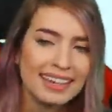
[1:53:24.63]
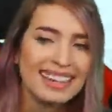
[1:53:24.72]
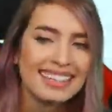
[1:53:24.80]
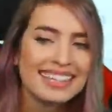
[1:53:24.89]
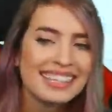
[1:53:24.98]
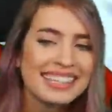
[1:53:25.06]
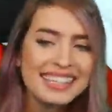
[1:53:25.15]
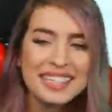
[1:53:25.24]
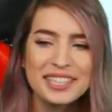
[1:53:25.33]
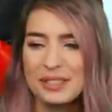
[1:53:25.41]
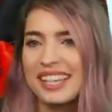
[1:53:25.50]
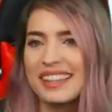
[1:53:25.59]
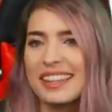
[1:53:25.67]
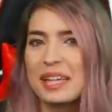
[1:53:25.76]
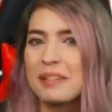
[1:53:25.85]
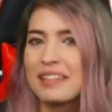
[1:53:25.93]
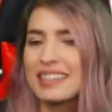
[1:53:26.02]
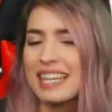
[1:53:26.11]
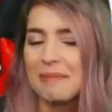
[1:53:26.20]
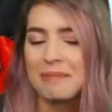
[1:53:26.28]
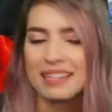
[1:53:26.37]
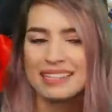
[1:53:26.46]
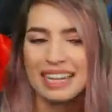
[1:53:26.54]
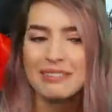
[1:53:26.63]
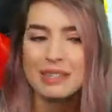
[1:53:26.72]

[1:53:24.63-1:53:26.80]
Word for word: This is the tricky thing about this game, because they have